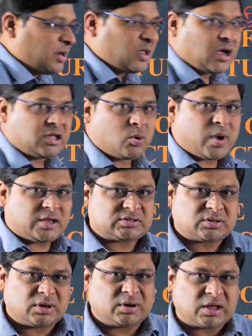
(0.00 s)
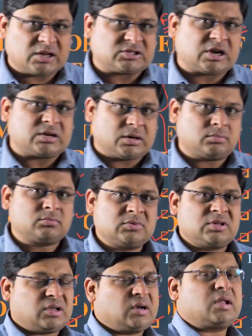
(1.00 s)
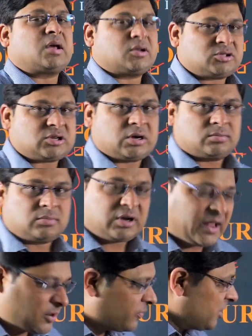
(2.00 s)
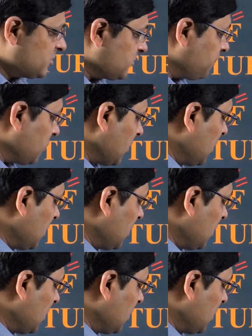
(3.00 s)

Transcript: India, US, India, China, India, Russia, and likewise.